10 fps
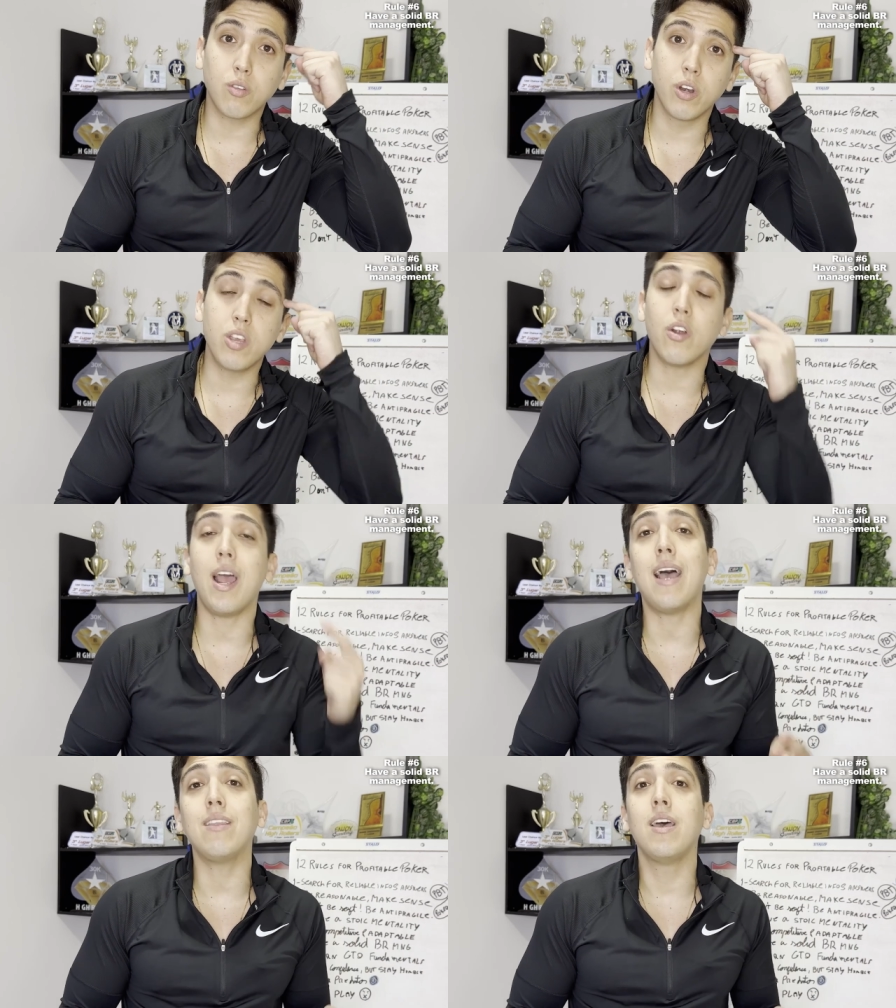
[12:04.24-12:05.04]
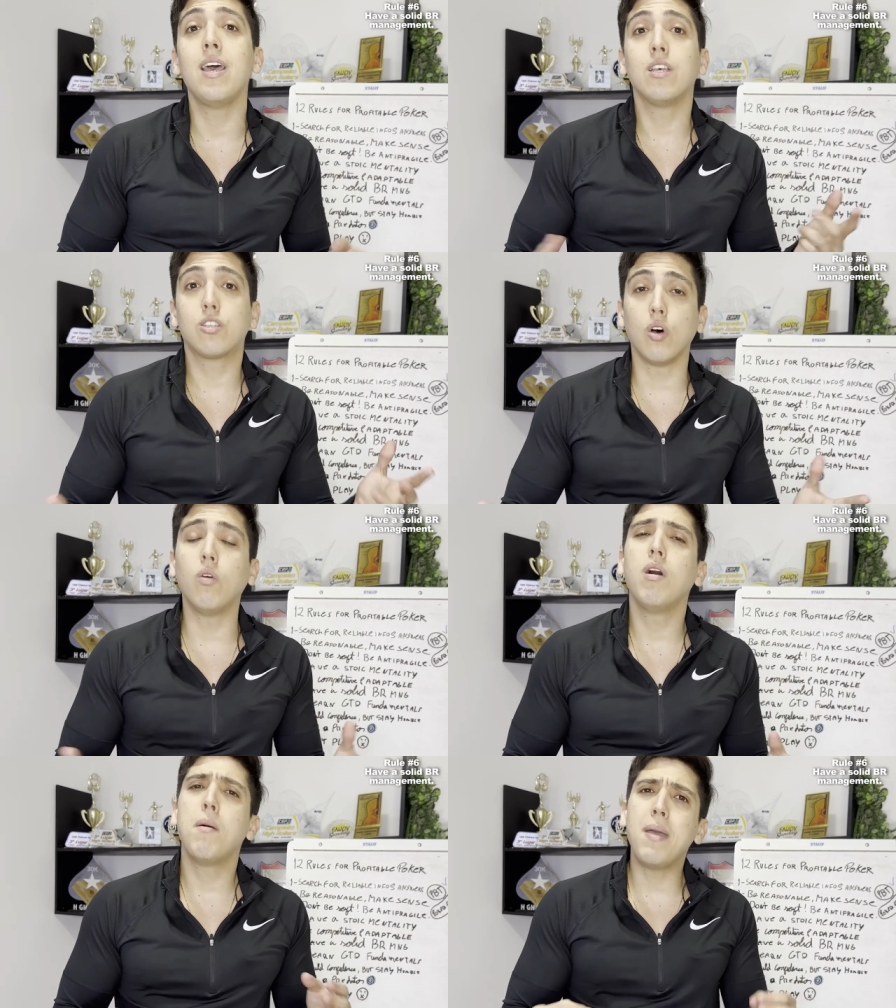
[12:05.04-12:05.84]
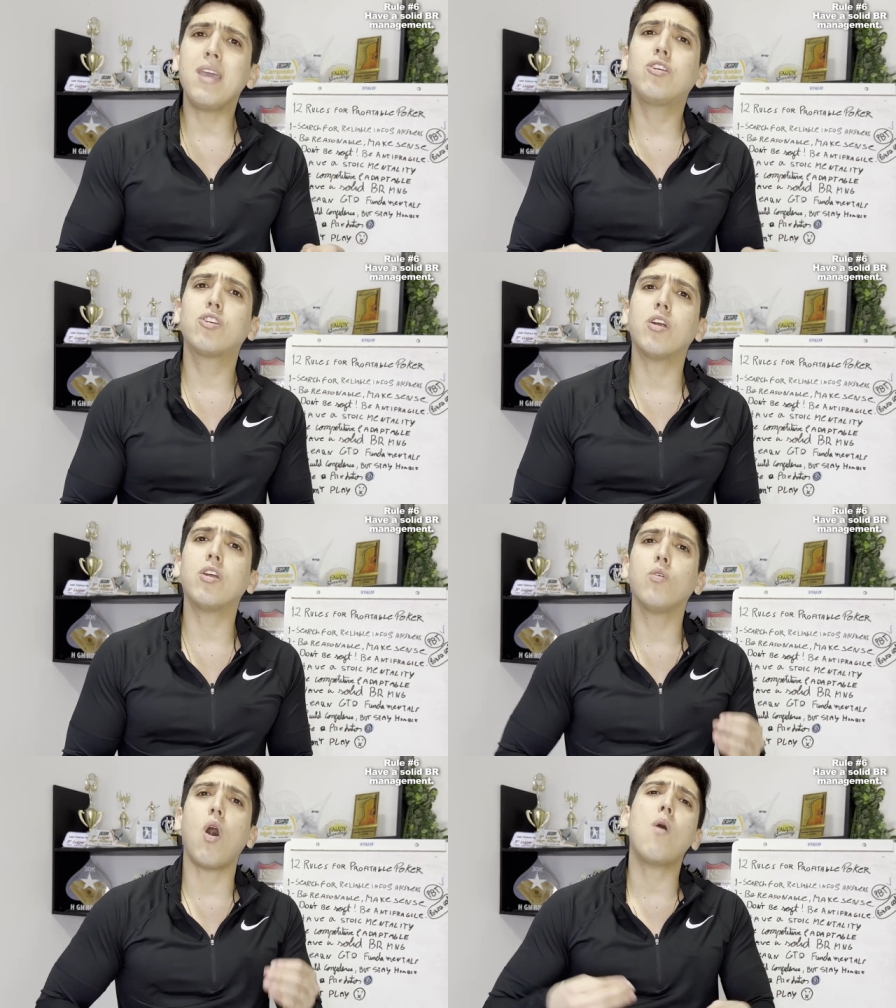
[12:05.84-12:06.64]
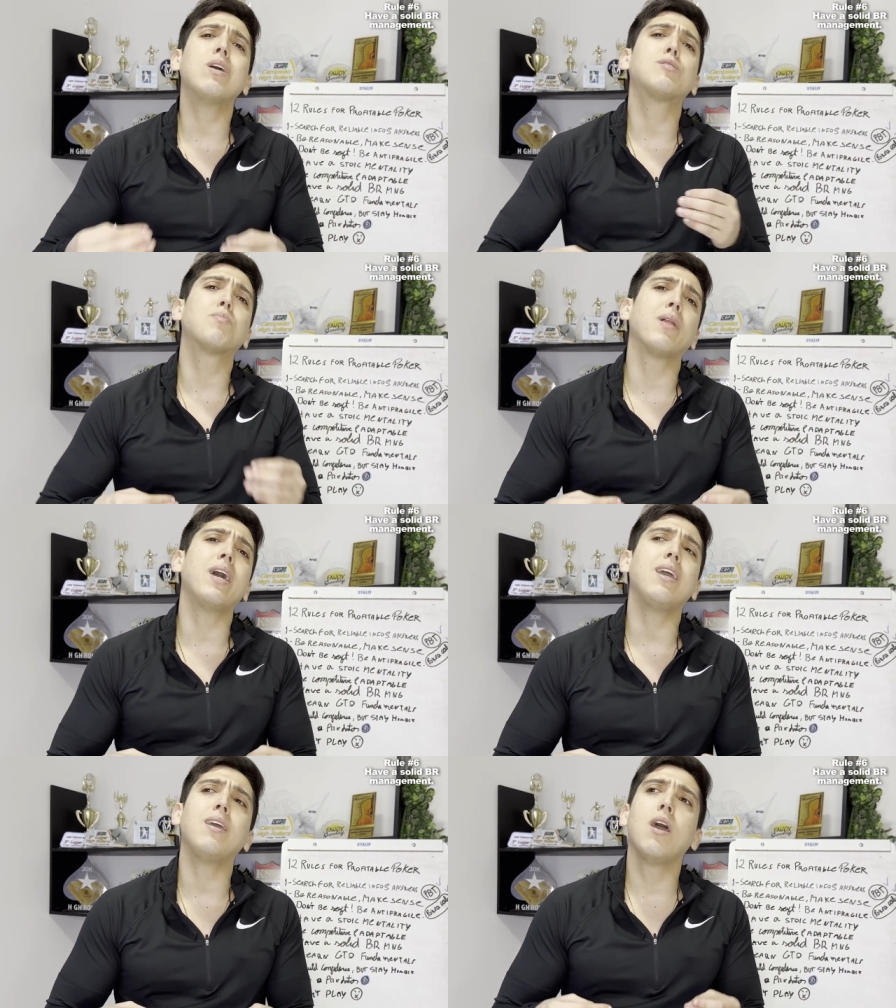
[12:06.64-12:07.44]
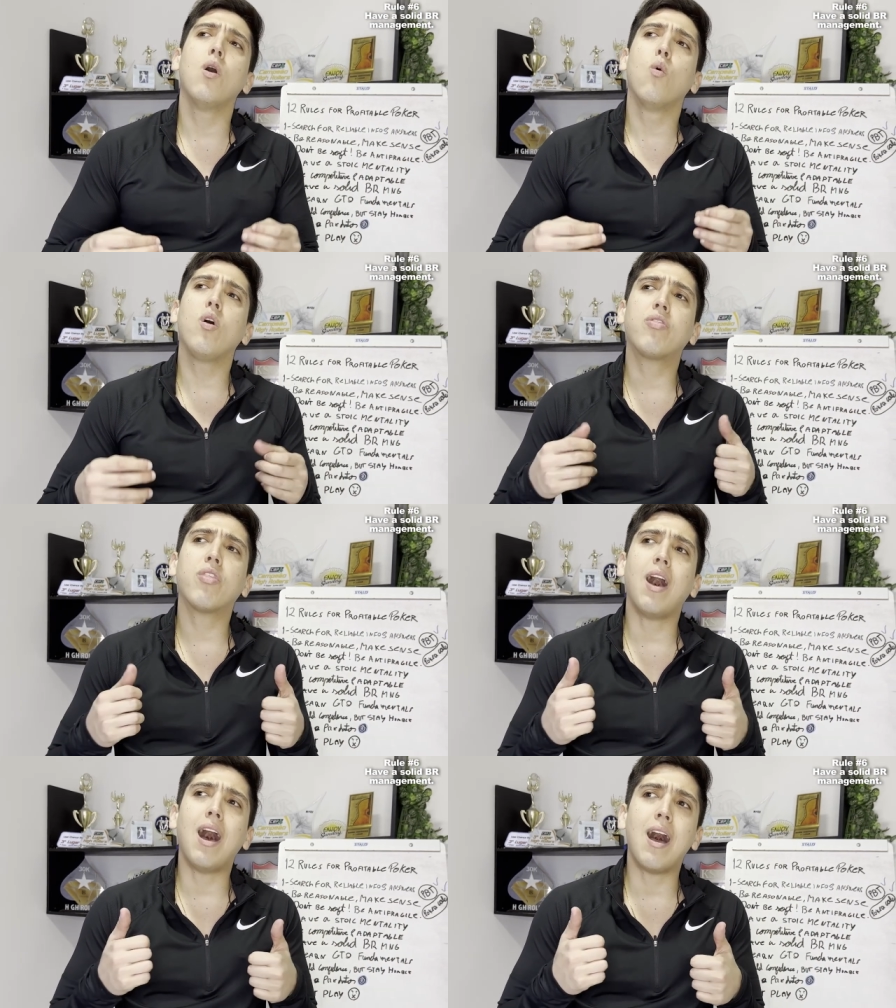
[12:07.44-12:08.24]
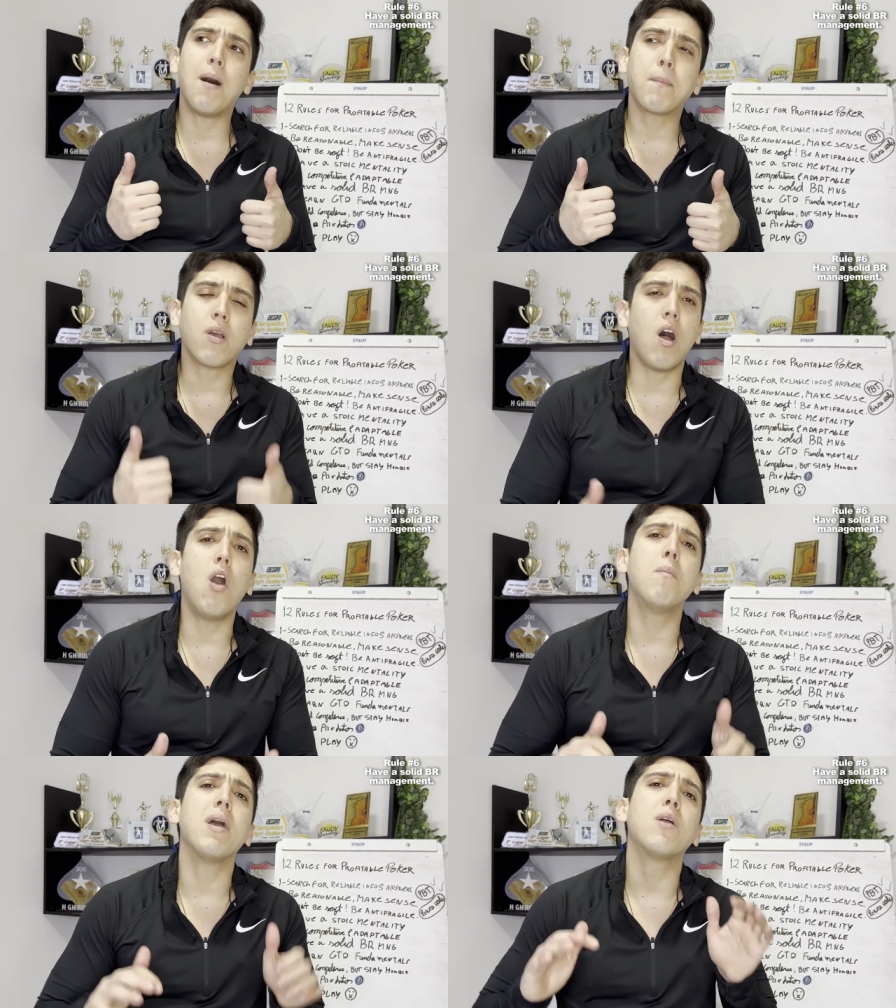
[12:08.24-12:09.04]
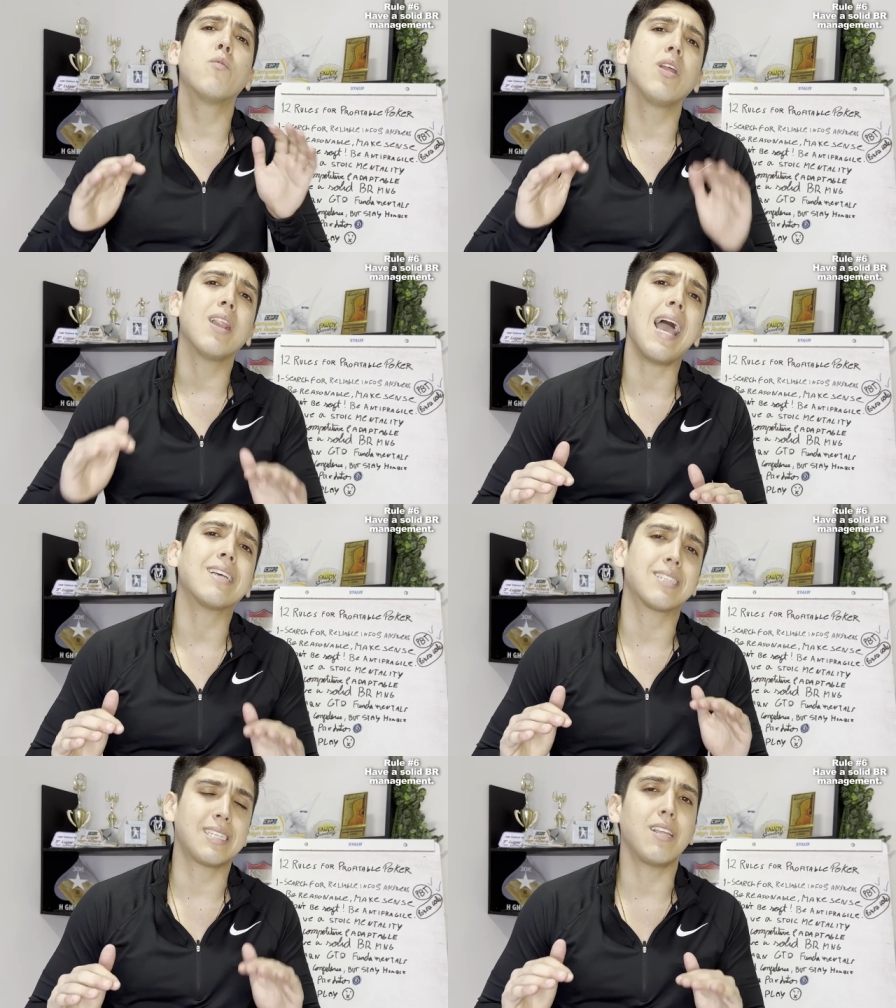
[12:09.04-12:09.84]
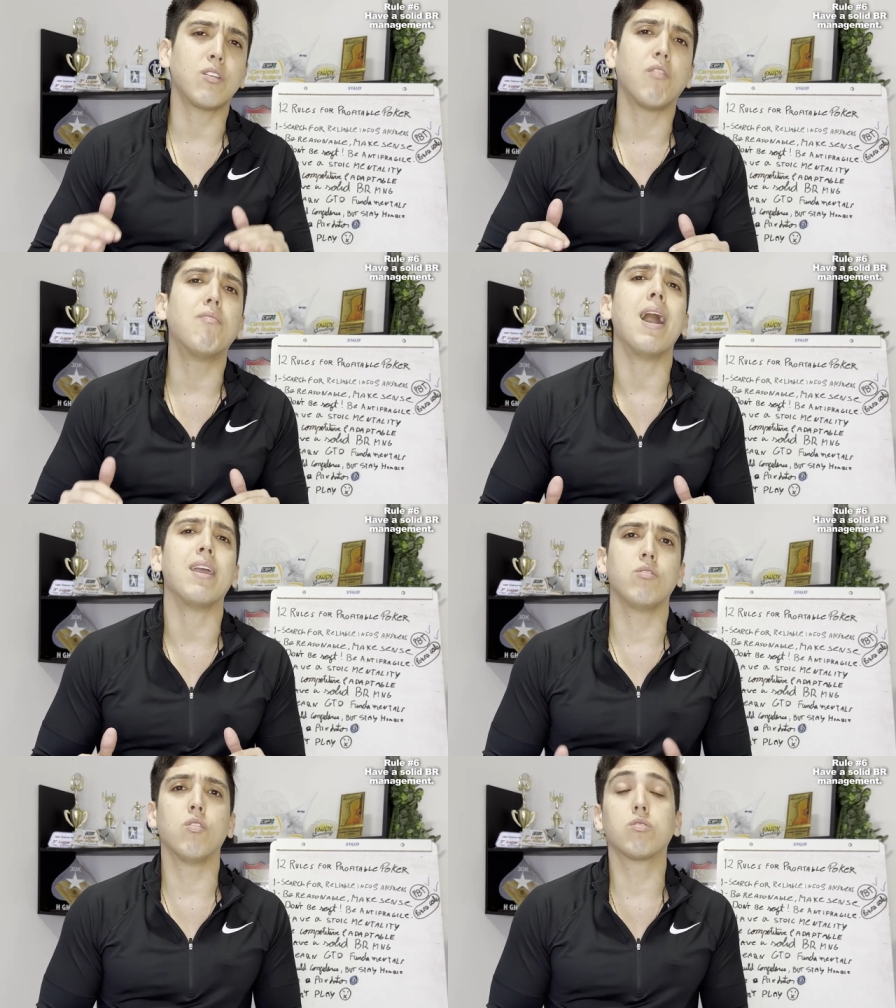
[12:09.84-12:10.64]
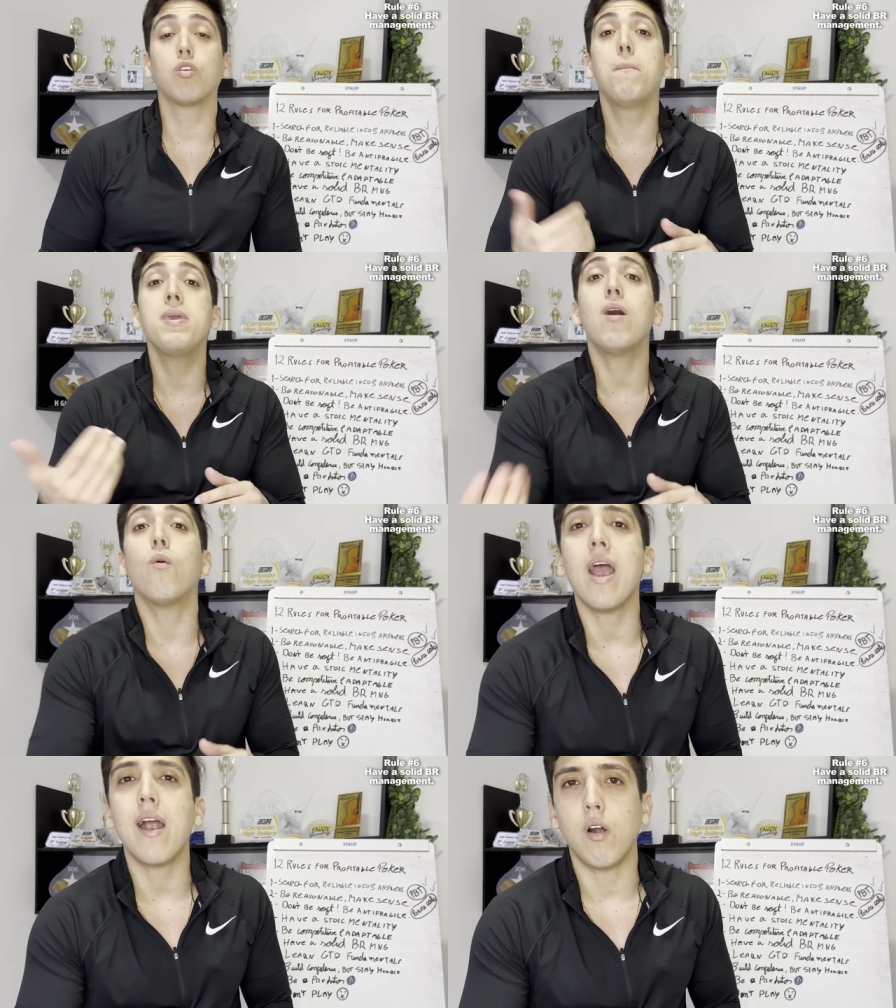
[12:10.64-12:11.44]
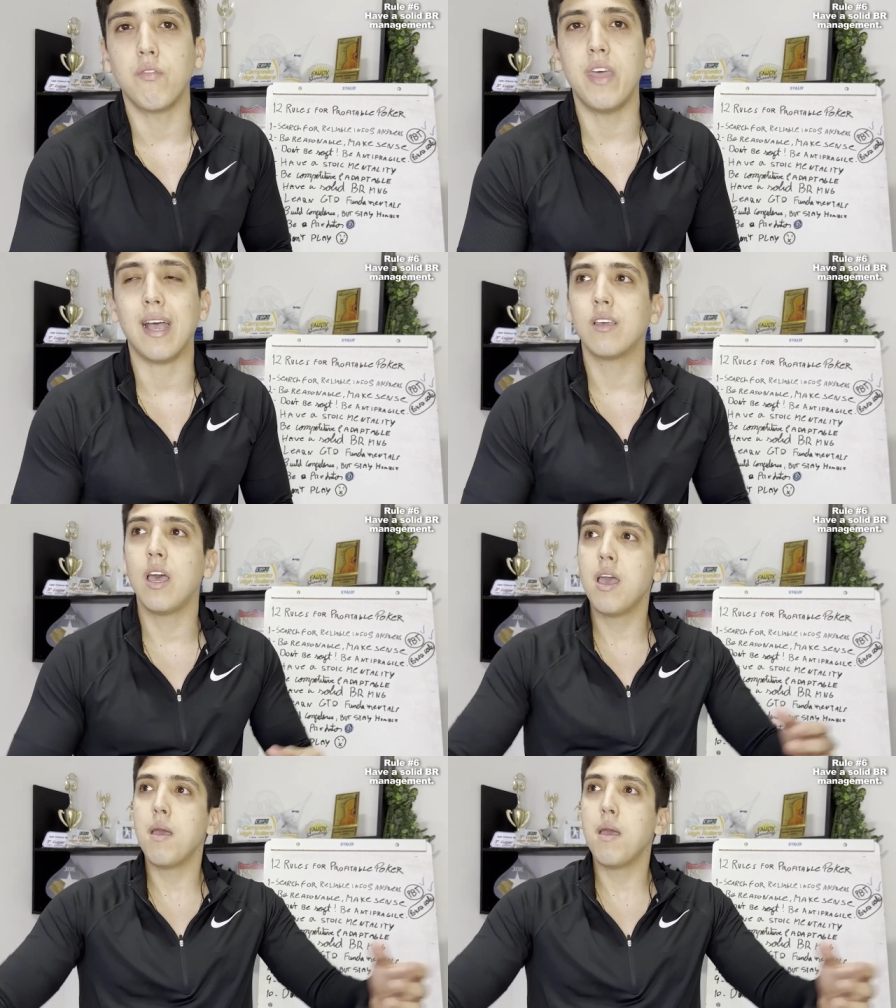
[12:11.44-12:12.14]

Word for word: good in your head. So make sure you always play with a calm and relaxed state of mind, you know? So be aware of that.